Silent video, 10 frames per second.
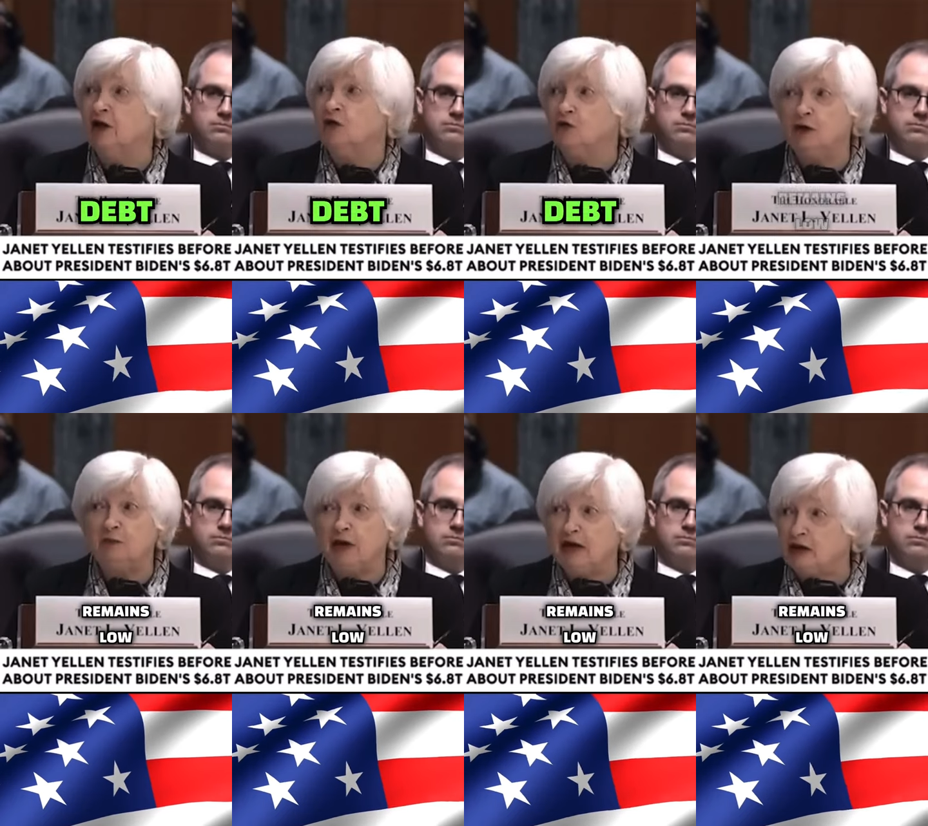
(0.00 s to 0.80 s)

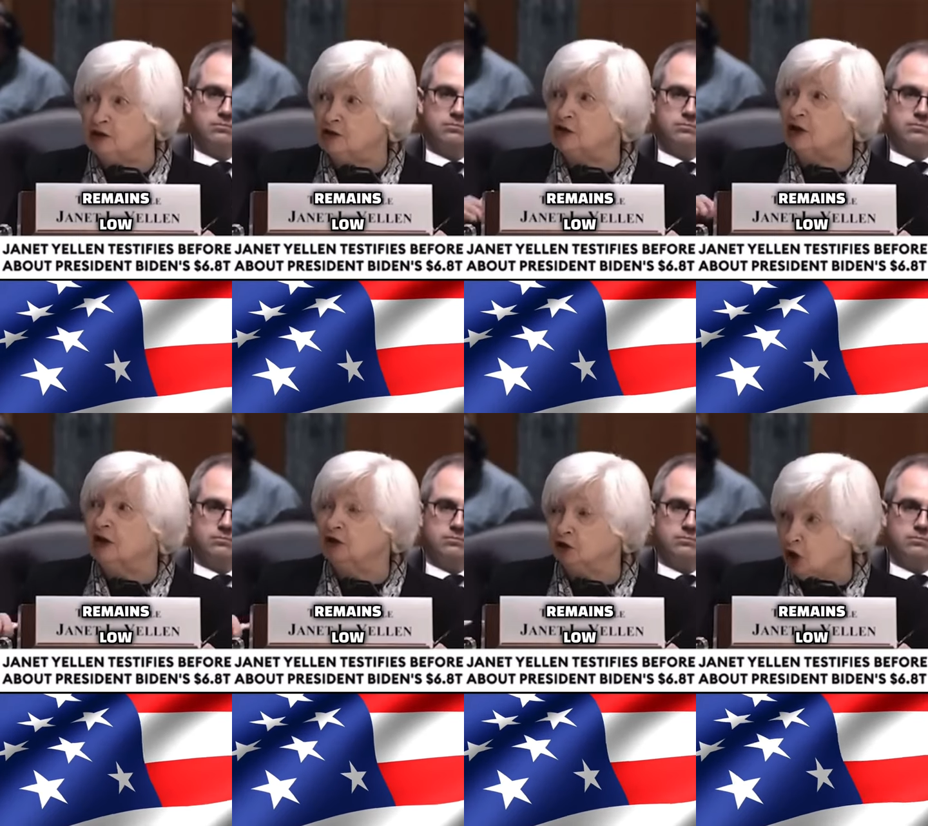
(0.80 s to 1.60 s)
Speaker 1: remains
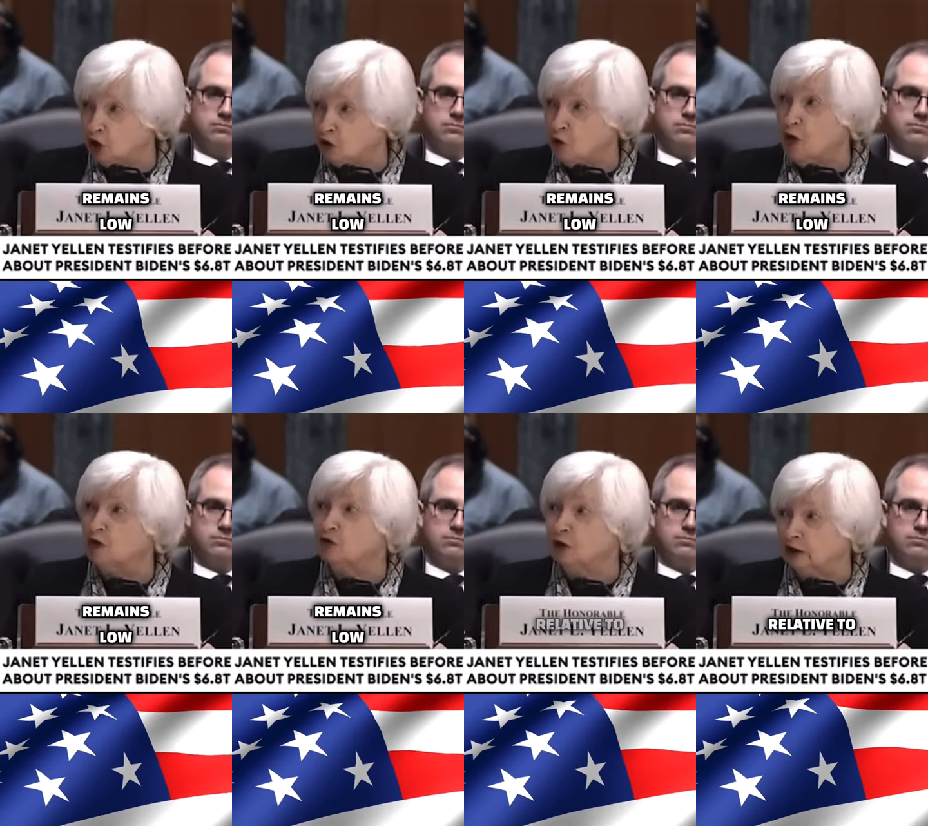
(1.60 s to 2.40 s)
low
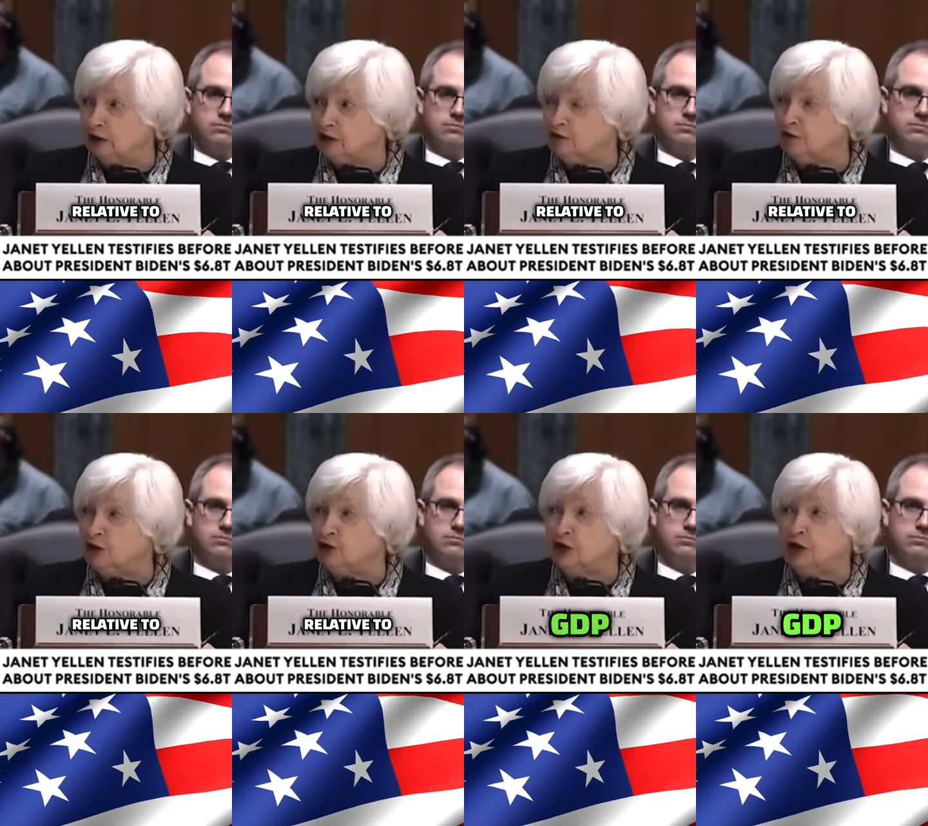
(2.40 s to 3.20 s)
relative to
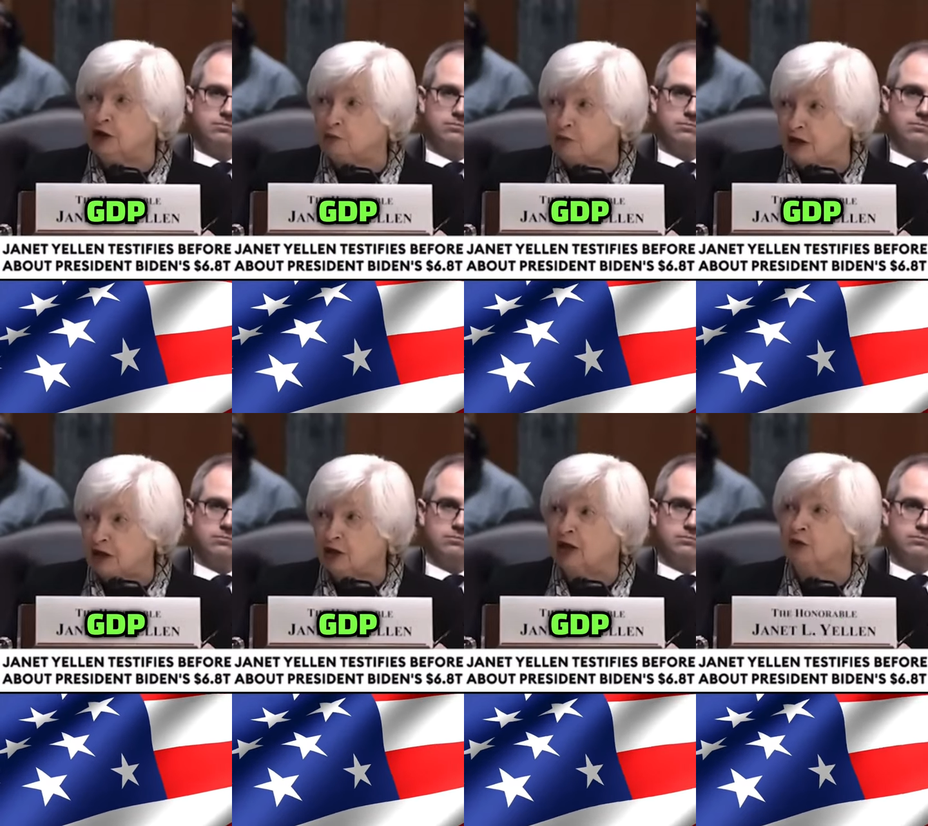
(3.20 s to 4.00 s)

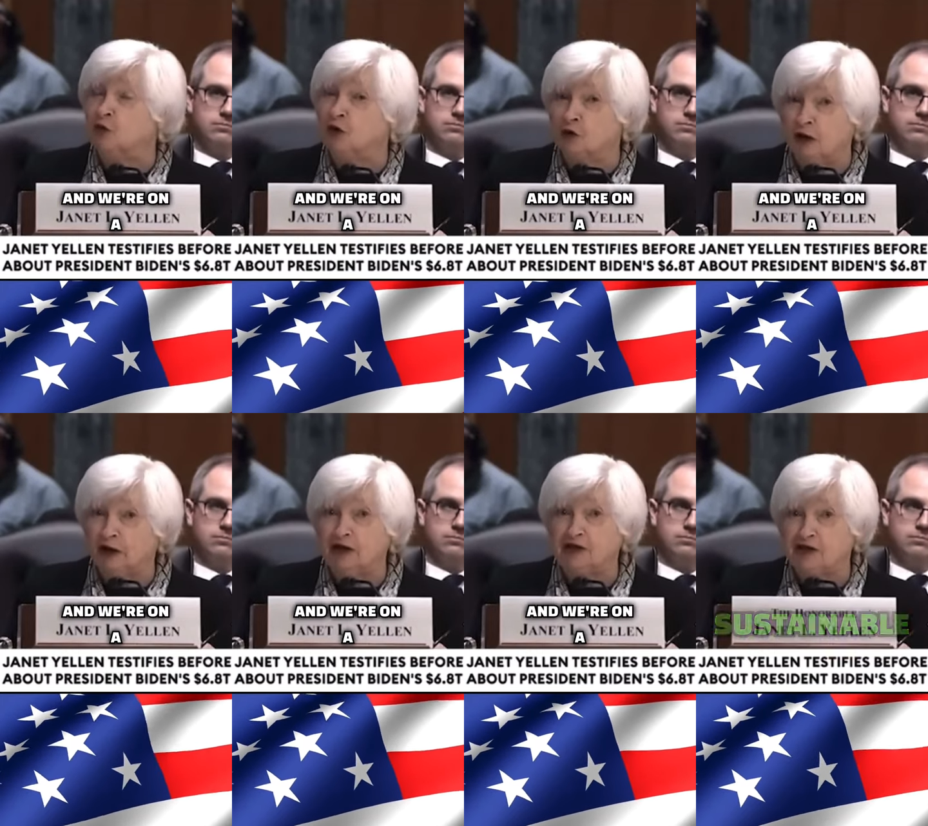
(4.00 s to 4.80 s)
GDP, and we're on
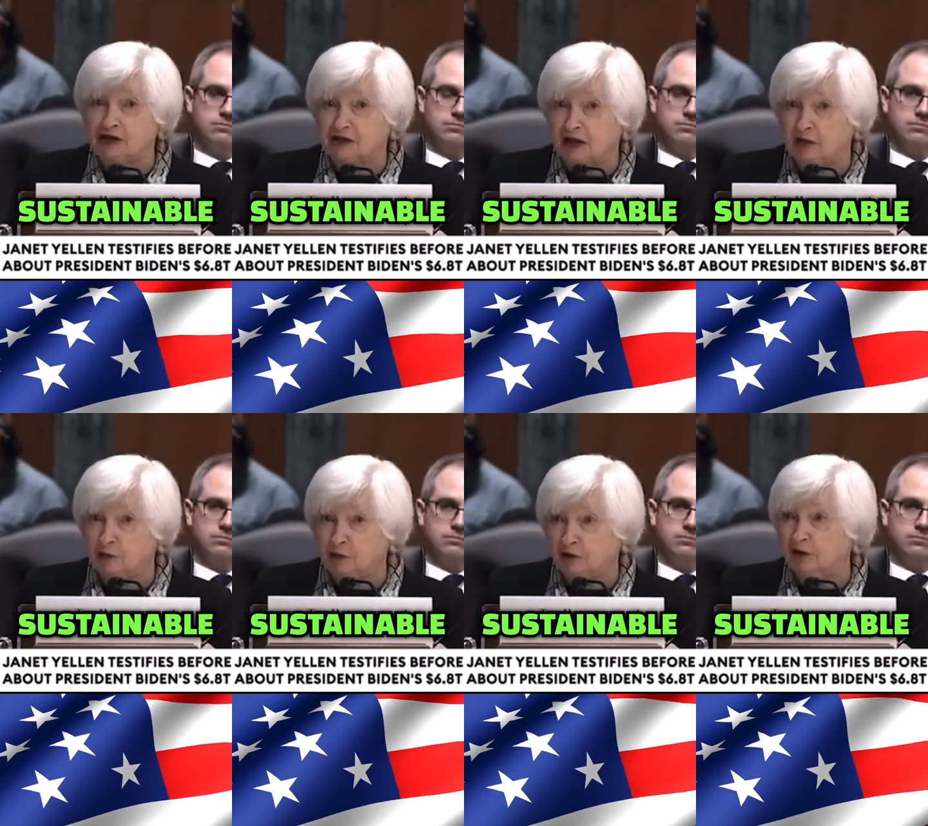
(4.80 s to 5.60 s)
a
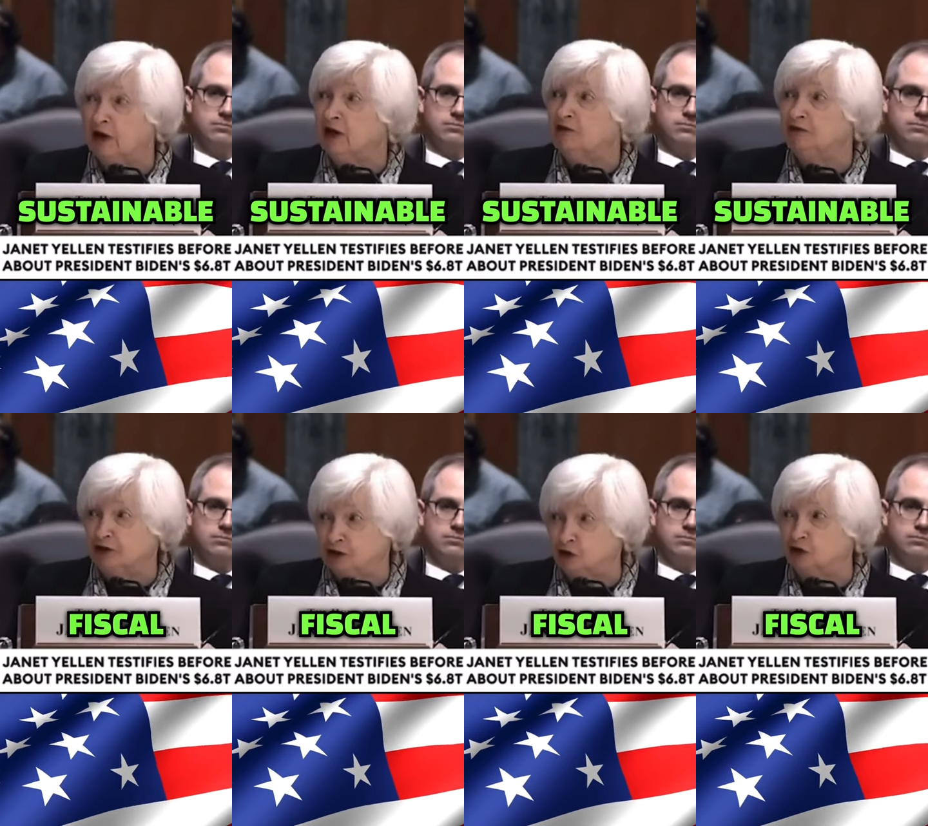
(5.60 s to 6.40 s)
sustainable
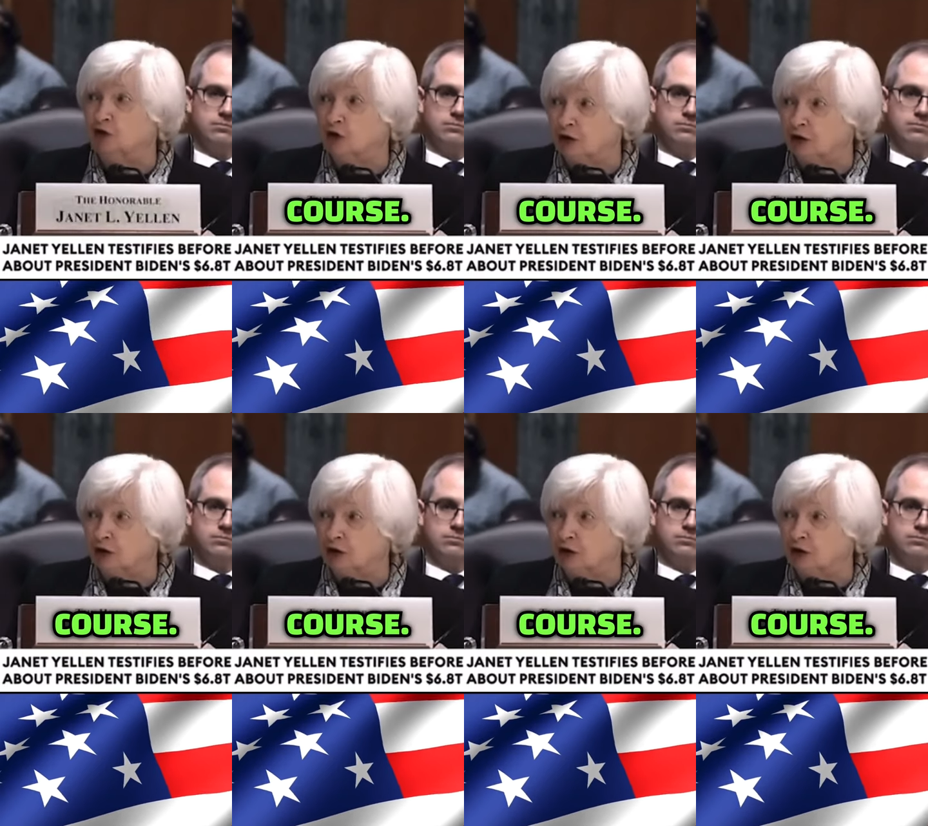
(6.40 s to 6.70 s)
fiscal. Well, we're,